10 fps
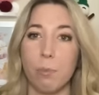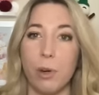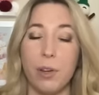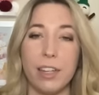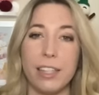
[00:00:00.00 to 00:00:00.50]

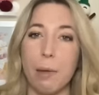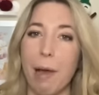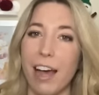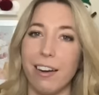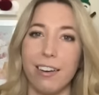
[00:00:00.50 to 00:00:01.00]
where you can sell
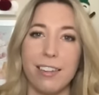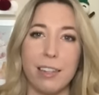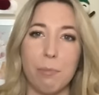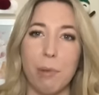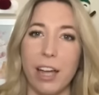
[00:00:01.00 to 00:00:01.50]
patterns
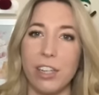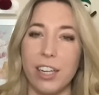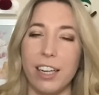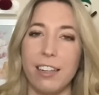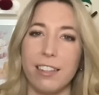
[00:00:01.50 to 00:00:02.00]
and
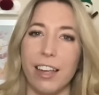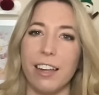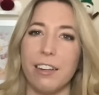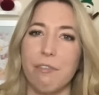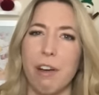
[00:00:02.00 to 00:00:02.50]
plushies
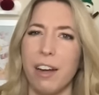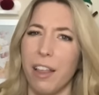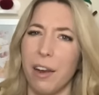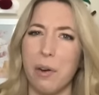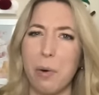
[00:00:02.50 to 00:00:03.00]
and find a
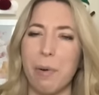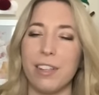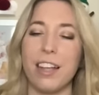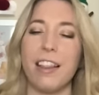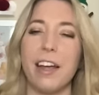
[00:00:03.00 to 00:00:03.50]
lot of cool
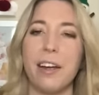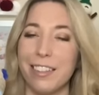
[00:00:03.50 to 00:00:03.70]
ones on there.